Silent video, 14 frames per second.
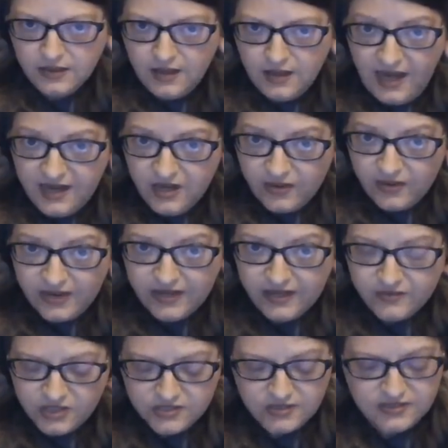And, you know, I got to give
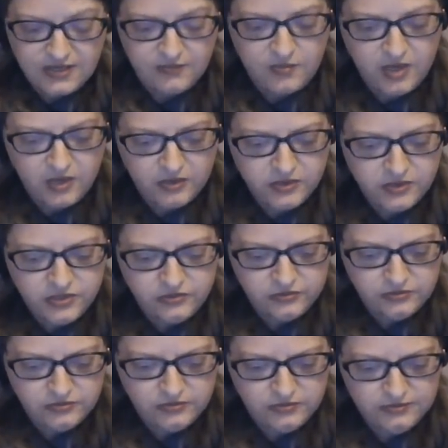justice time to bark too.
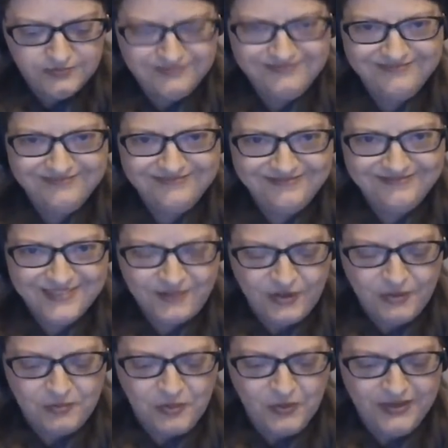It's very
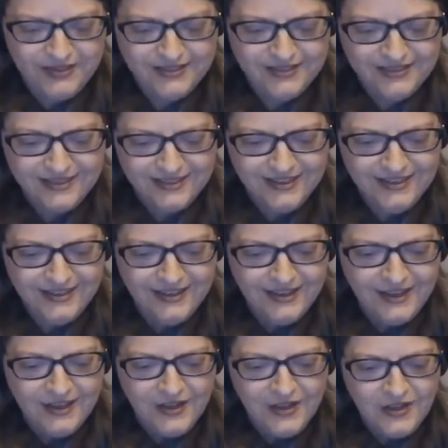important.
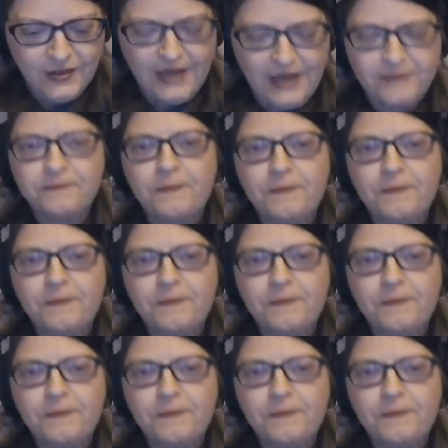Okay.